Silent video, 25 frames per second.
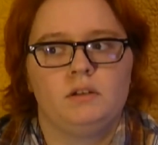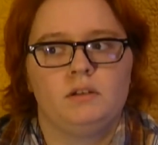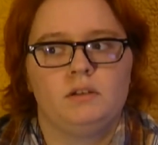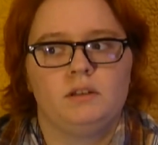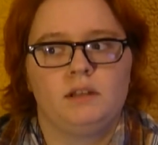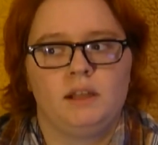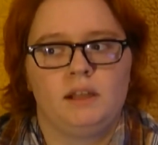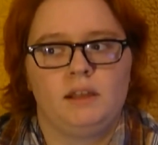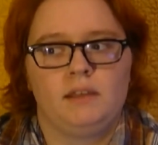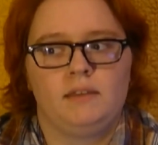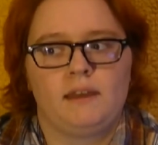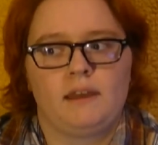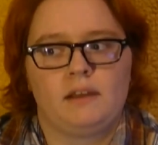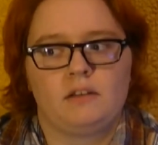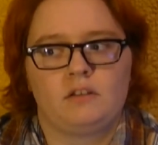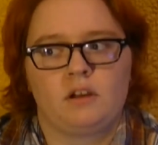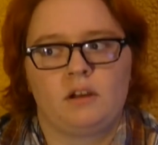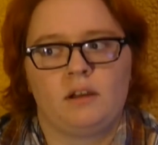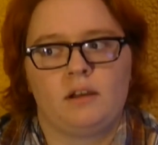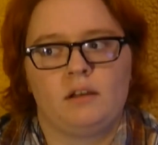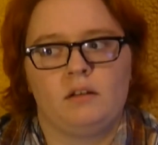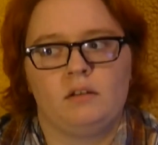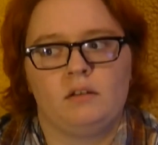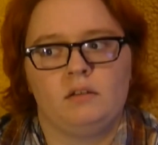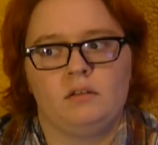take that
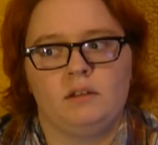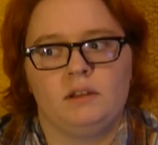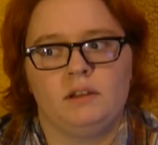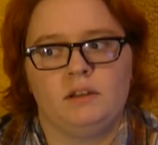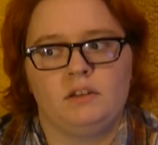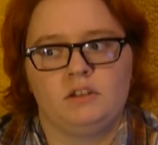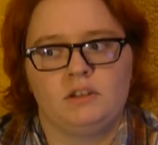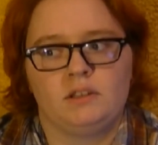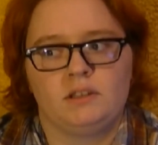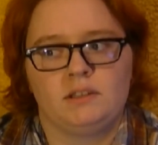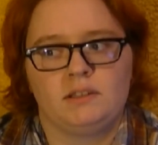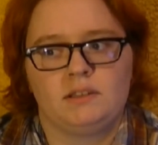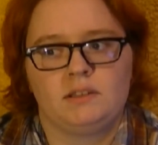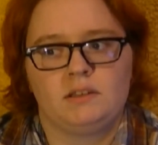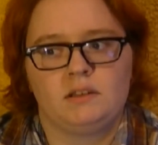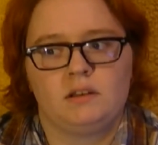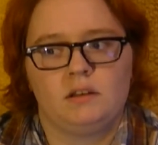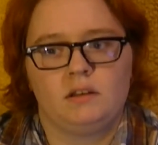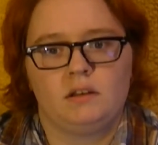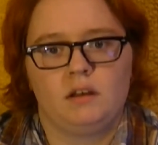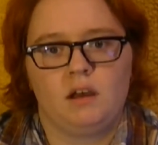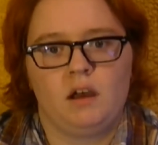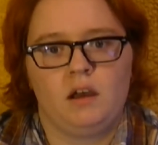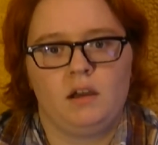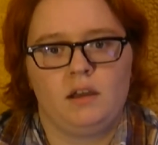child and just
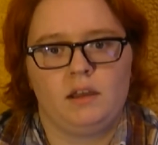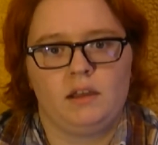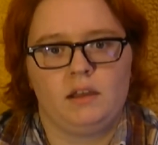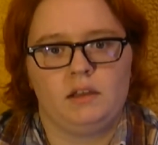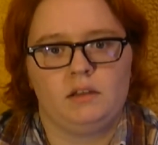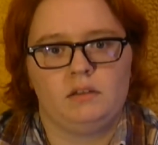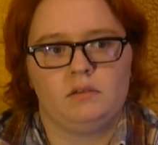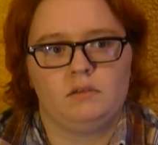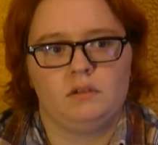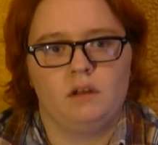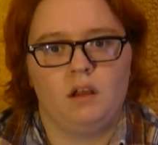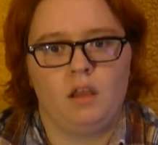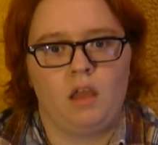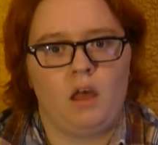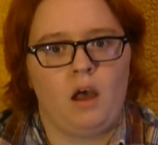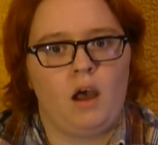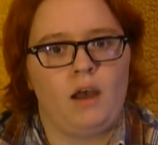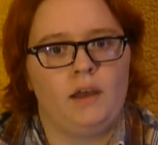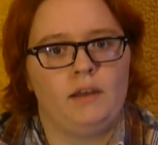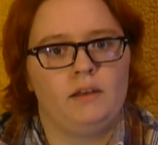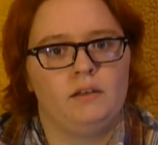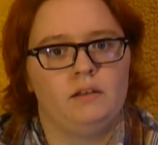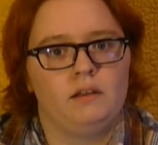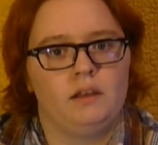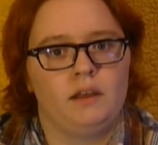hug it a
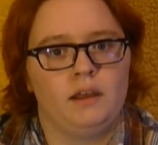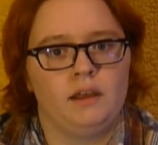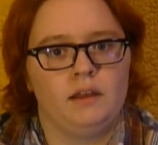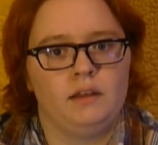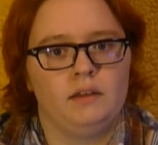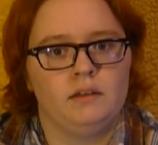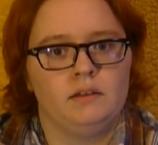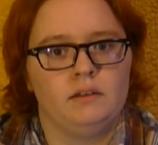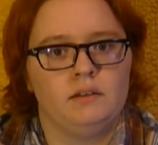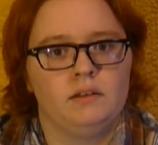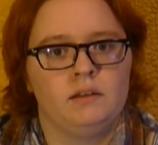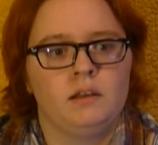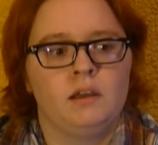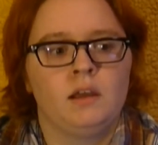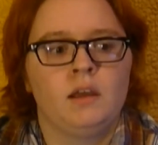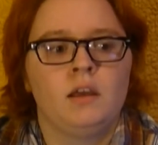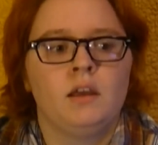lot and